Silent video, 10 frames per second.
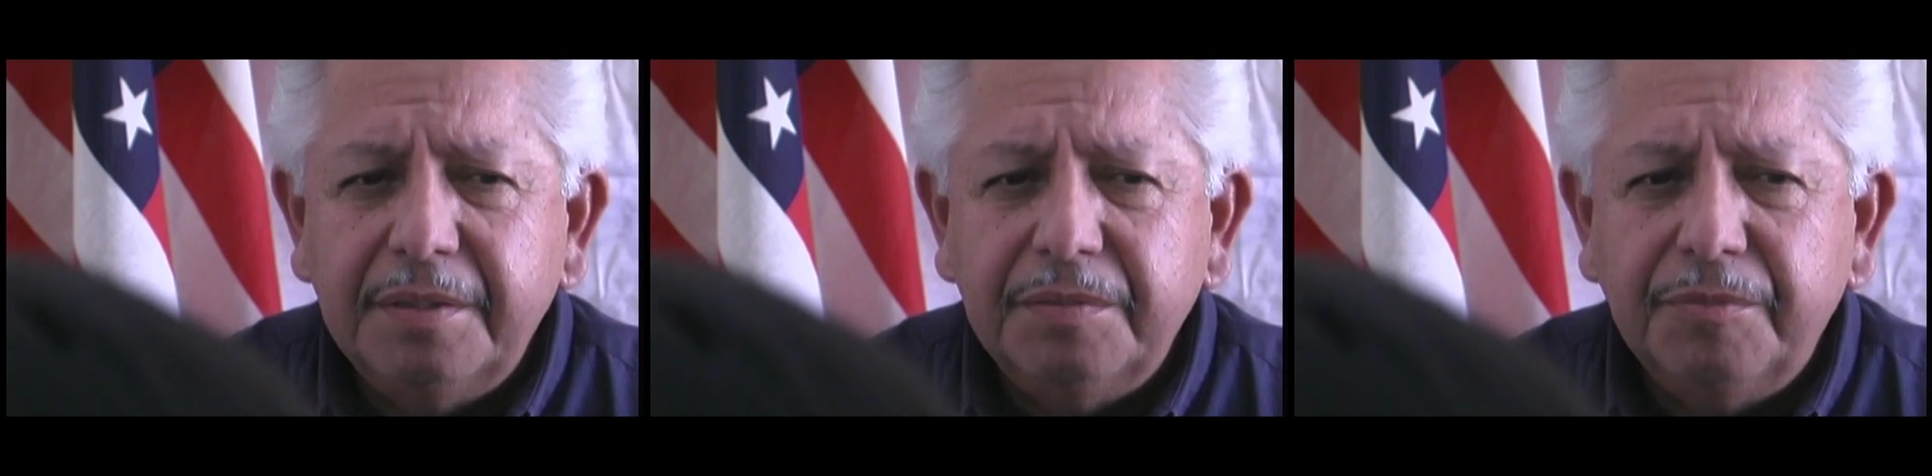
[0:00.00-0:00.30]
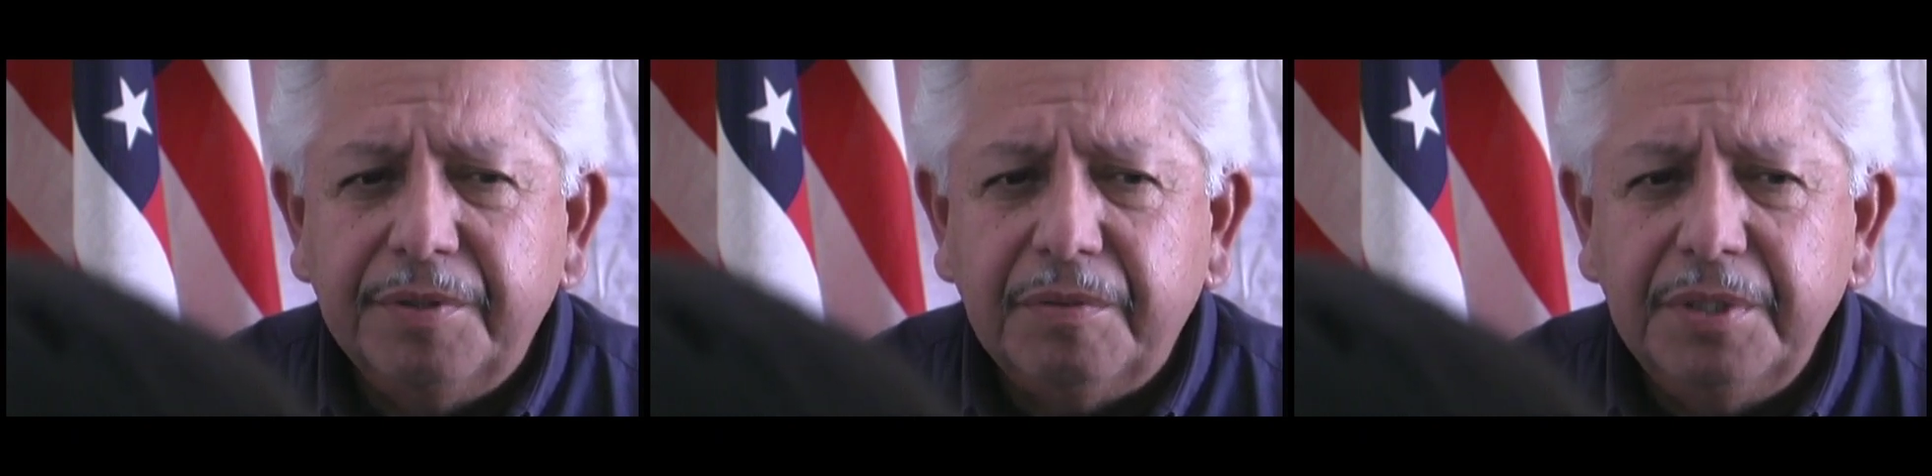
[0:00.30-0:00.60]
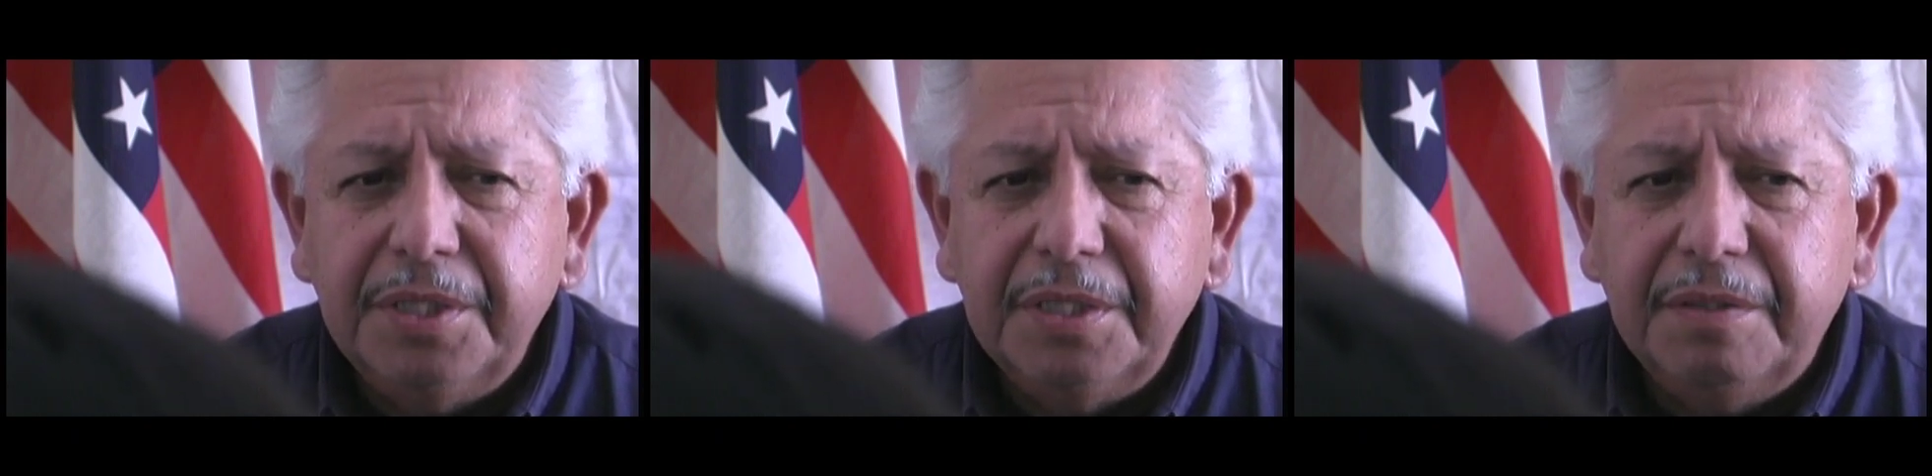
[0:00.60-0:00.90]
it's more a
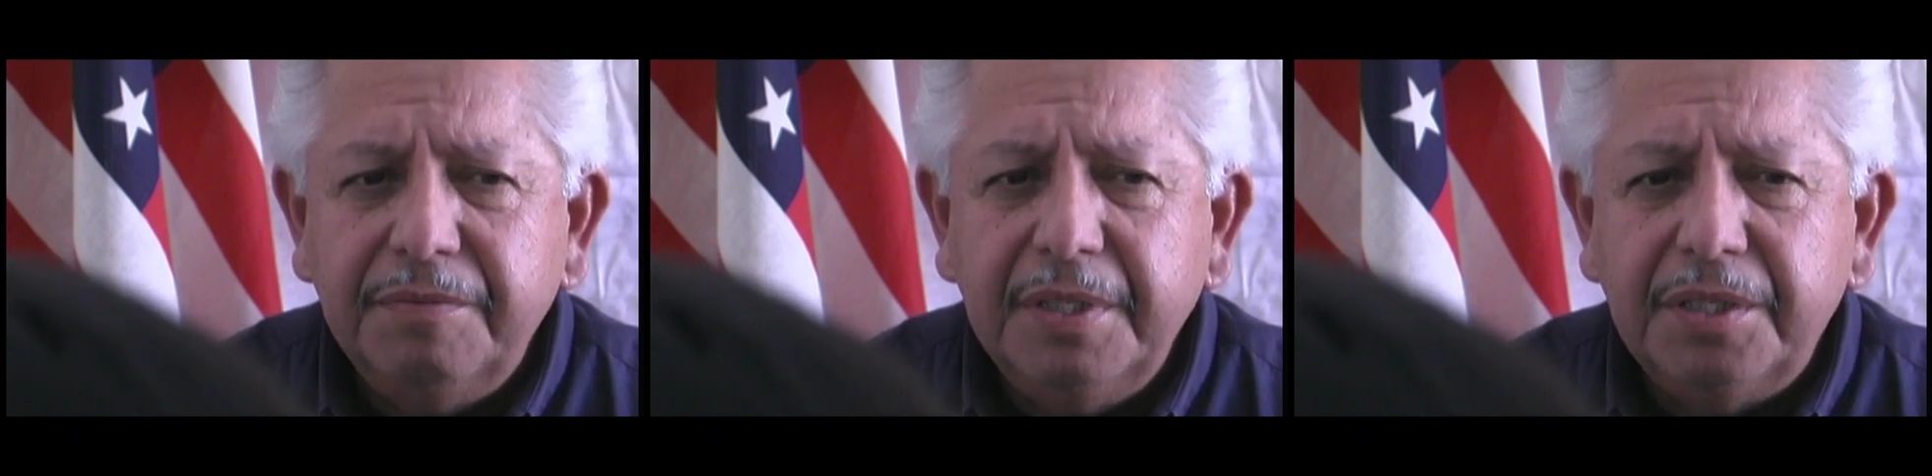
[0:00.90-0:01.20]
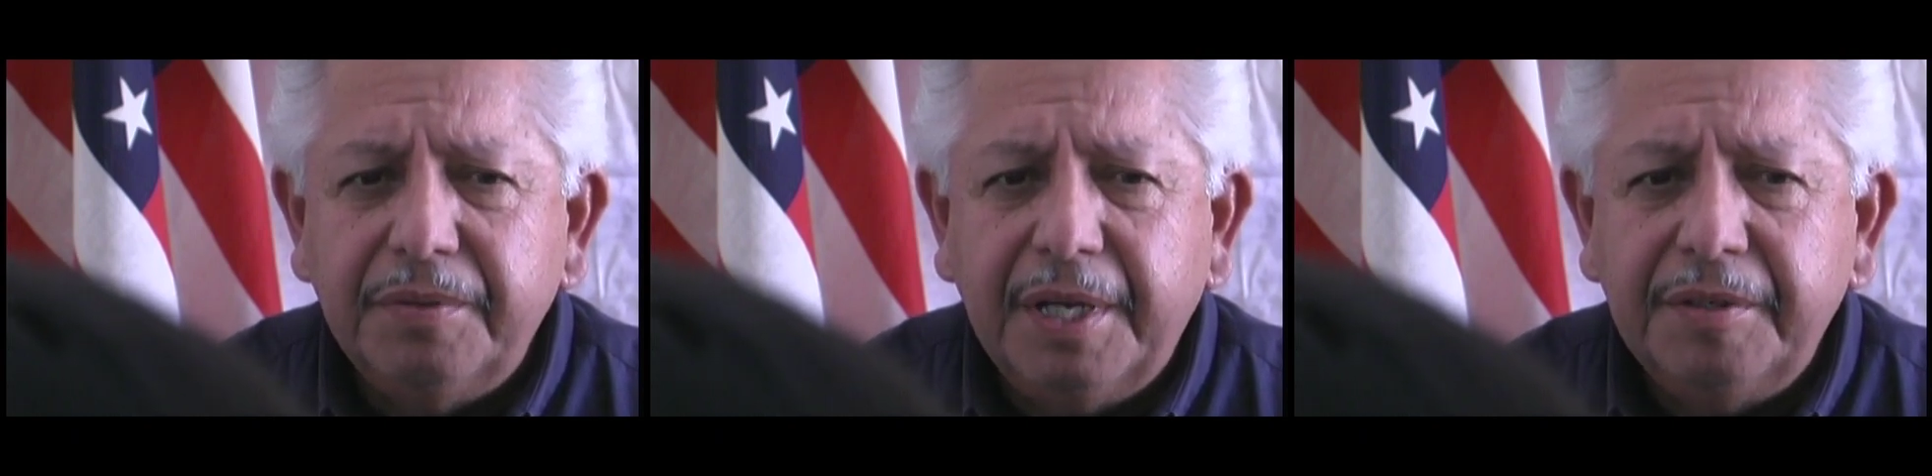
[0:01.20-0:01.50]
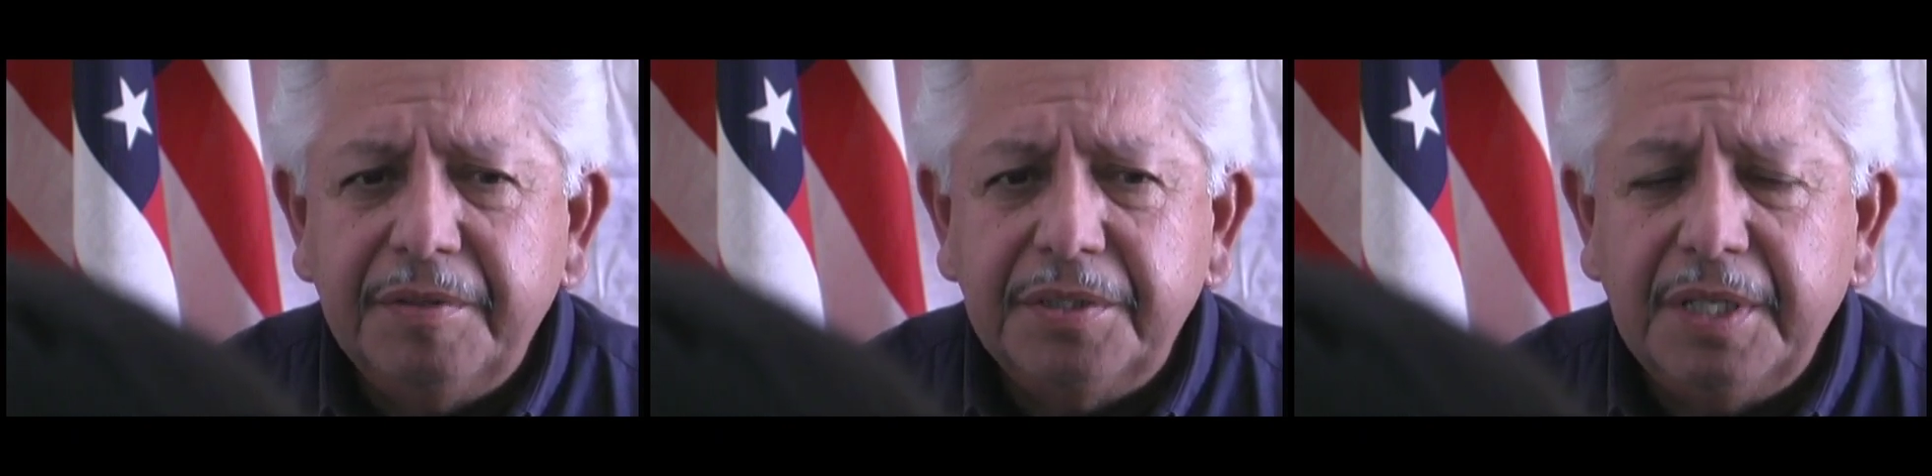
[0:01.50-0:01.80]
question of really trying to
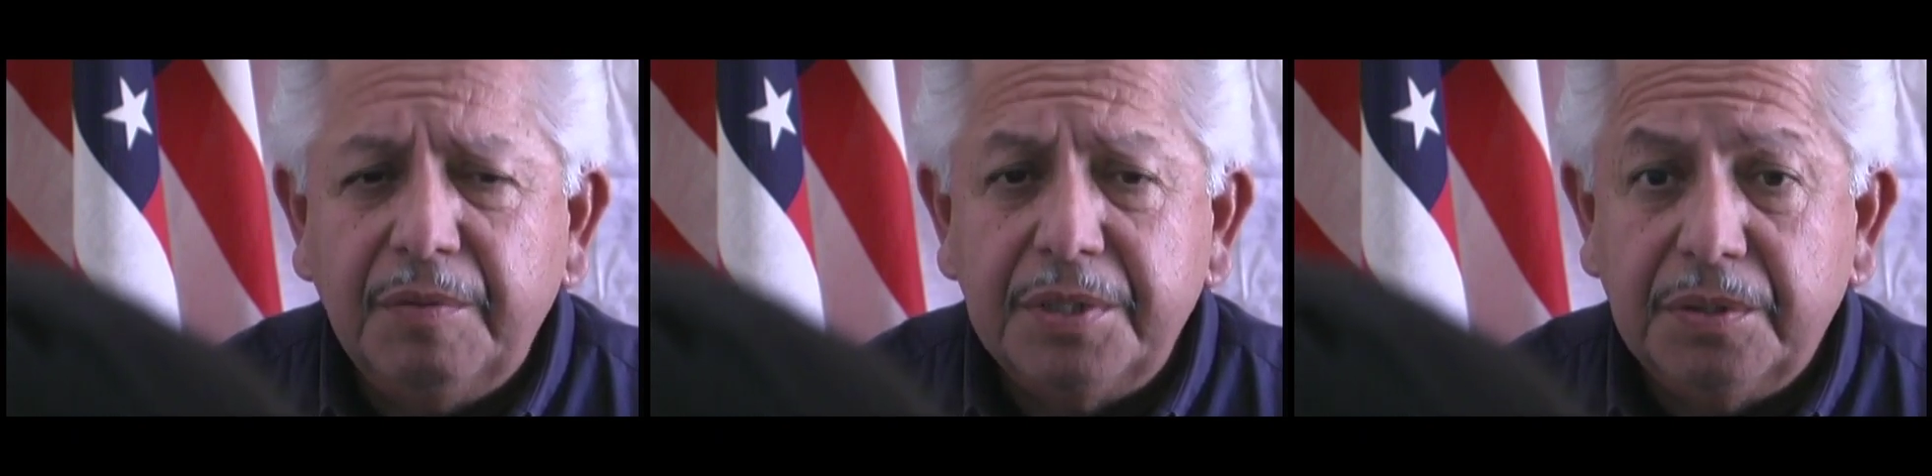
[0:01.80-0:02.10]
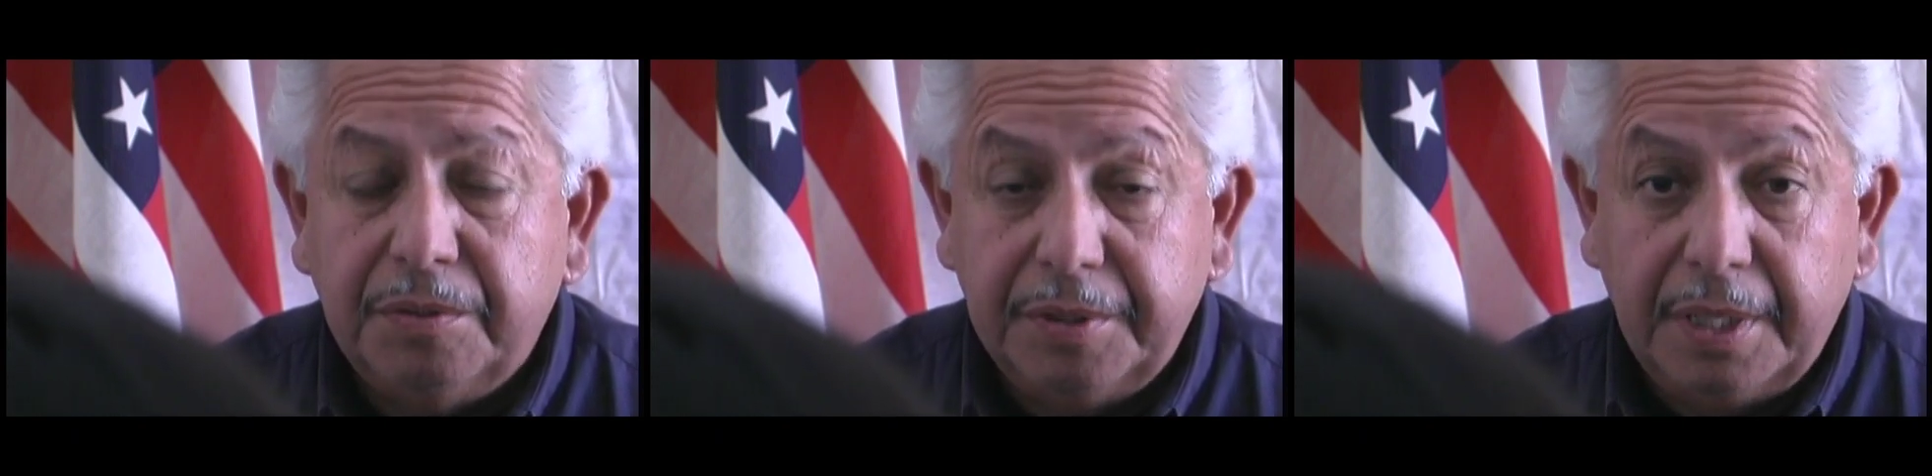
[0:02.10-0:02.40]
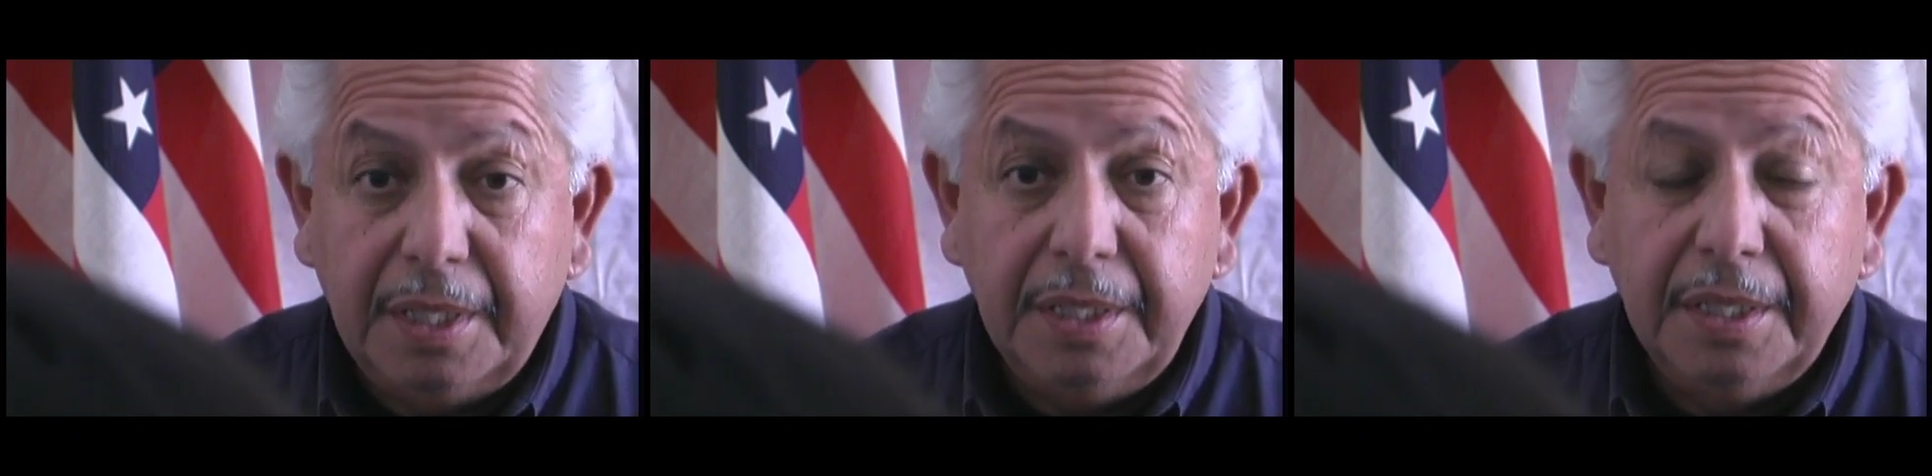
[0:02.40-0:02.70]
understand what's going
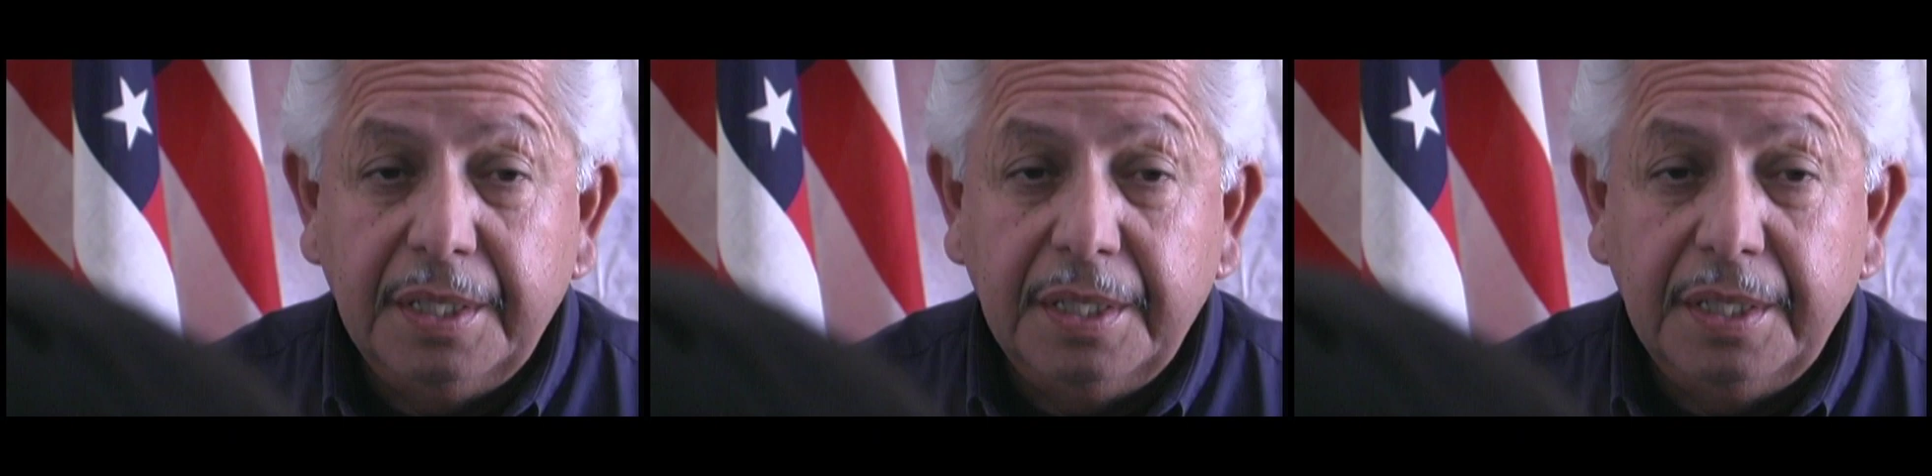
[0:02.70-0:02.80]
on.